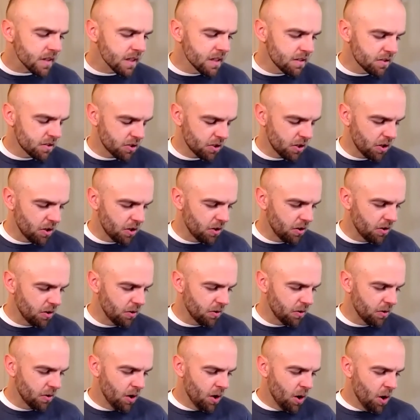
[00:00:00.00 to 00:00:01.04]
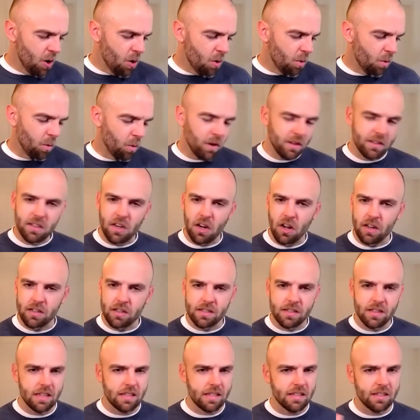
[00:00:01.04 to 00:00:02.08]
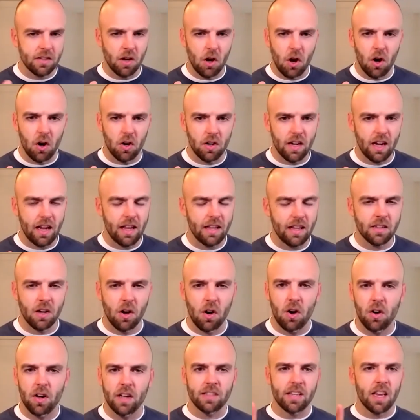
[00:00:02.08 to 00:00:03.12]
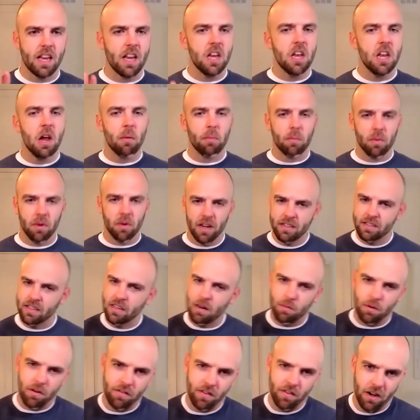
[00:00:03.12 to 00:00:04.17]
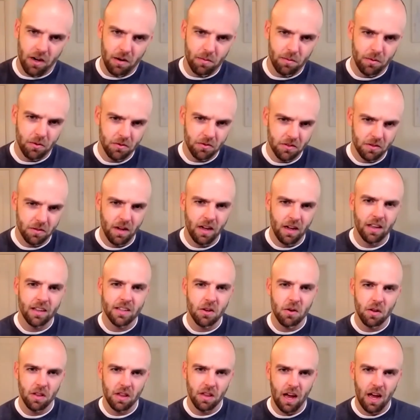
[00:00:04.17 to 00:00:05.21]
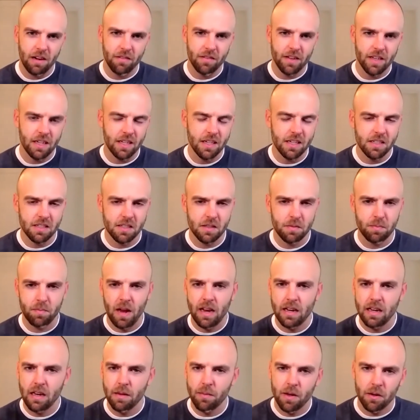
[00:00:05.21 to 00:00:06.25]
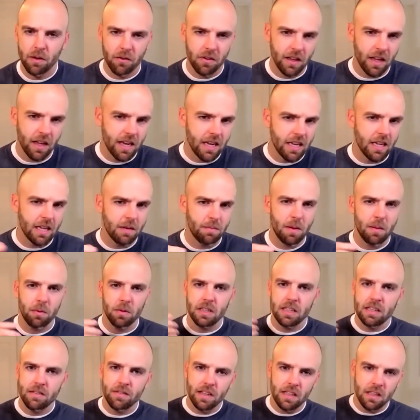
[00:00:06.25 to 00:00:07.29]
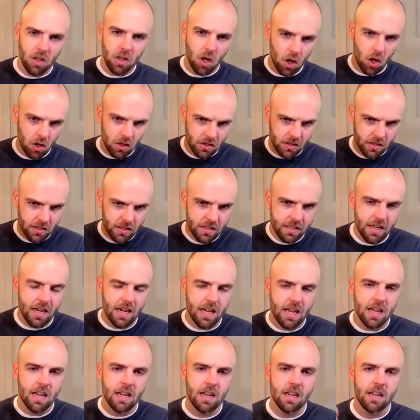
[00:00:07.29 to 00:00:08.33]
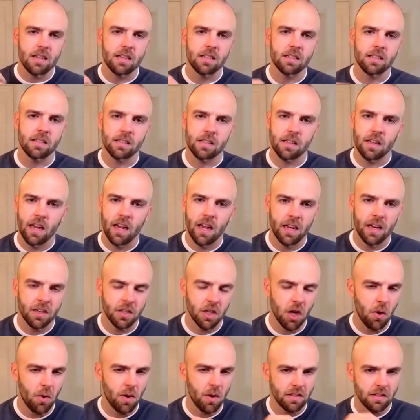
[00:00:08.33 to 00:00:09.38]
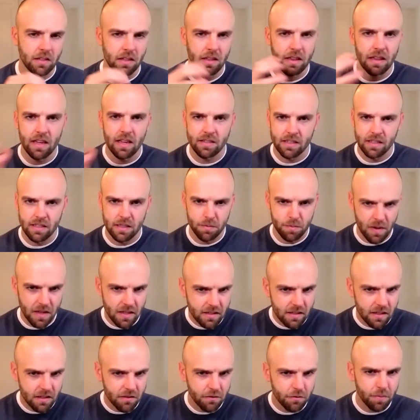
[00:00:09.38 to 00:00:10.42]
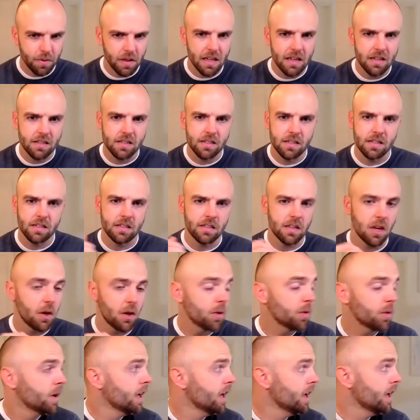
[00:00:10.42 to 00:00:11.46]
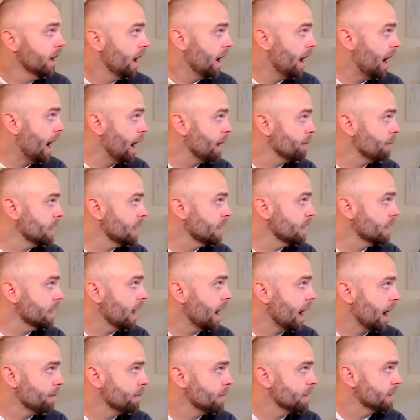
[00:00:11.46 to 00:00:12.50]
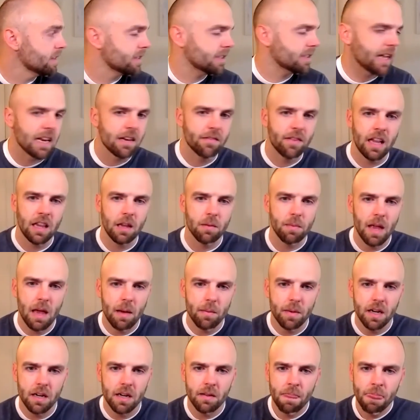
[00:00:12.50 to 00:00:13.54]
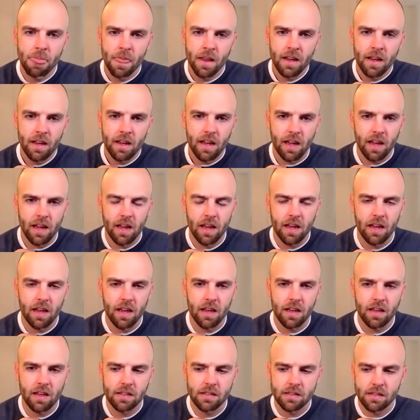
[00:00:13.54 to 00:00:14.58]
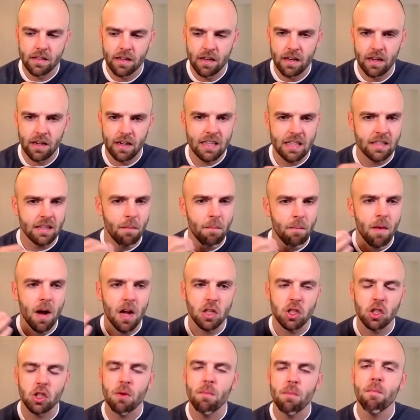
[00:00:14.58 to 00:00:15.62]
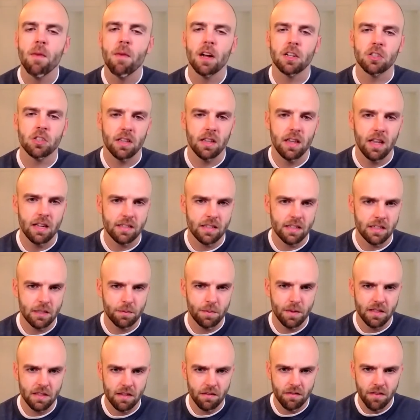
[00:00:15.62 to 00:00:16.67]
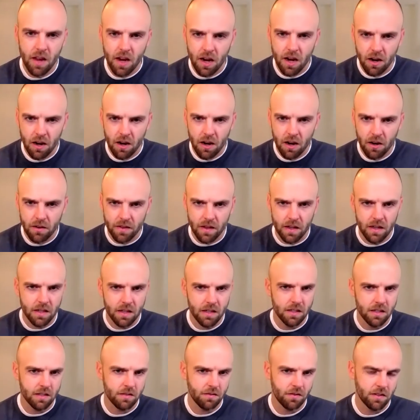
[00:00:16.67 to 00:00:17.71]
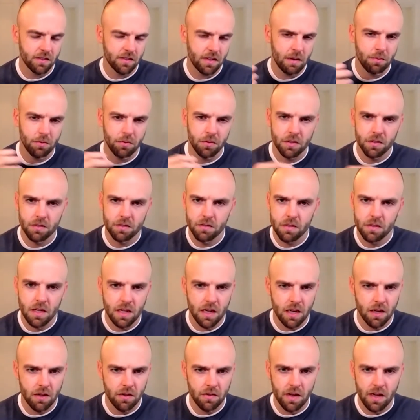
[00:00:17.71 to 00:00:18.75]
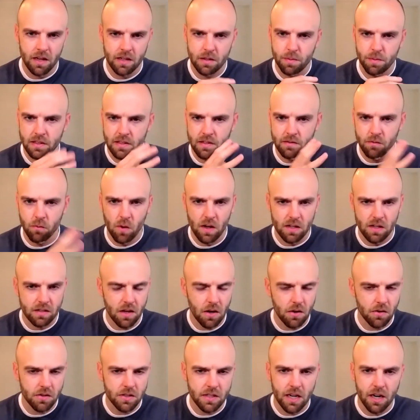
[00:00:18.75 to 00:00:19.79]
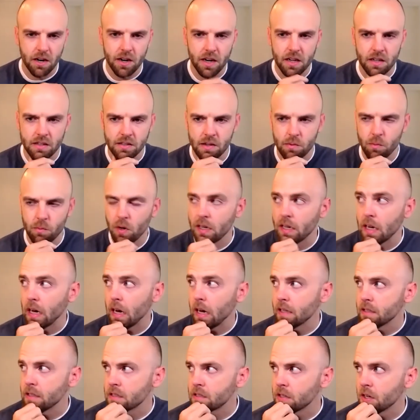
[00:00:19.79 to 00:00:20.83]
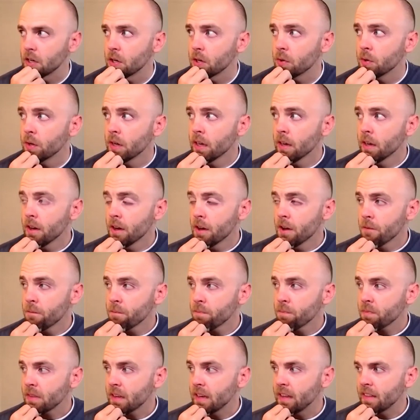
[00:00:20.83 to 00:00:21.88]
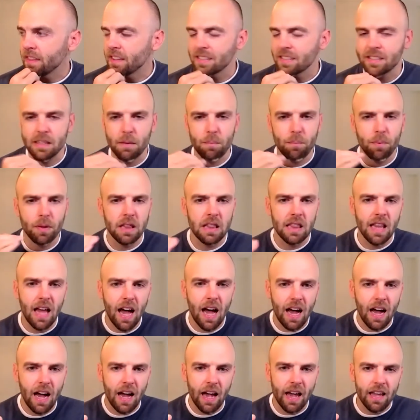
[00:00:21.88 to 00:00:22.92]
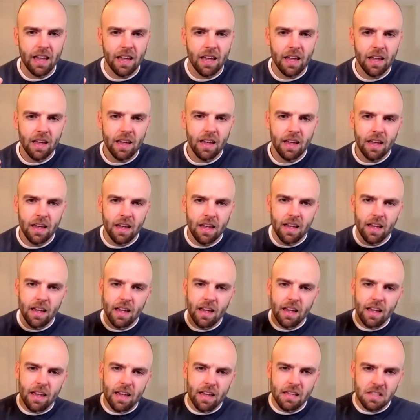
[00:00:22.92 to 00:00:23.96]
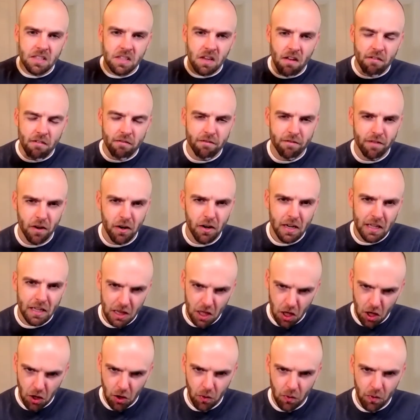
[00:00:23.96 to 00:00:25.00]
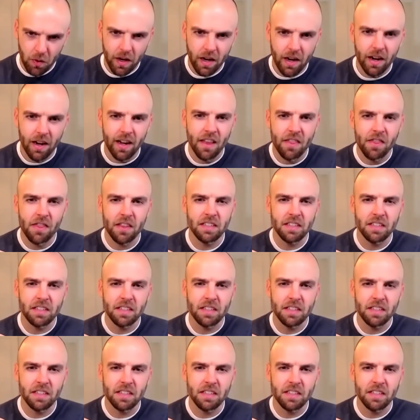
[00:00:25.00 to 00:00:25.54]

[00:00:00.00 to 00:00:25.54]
so what's causing this it's all it's all it's a number it's a number of variables uh, you know a lot of it is pandemic related people leaving large cities and going to less expensive places so i'm in i'm in the state of alabama and uh, it's much much less expensive here than it is for example in you know expensive west coast areas and whatnot so the supply is very low and the